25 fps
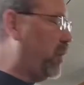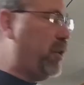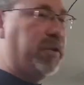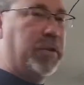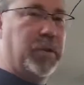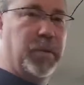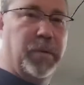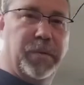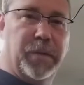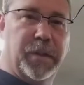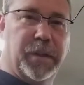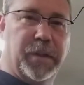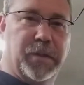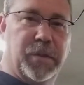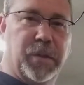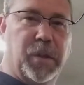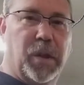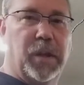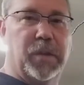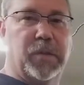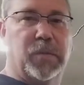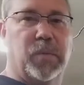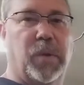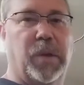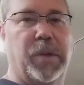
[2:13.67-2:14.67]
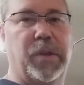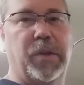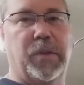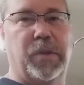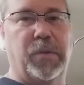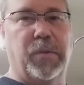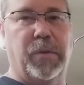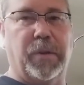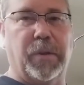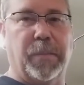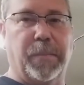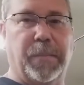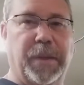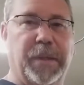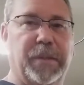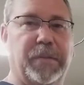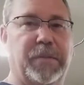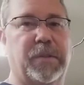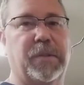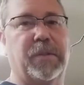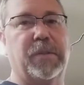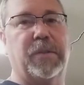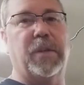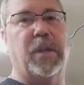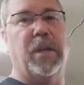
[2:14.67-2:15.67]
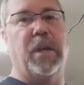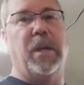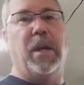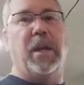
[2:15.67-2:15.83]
you do with the exhaust, what you do with the pistons.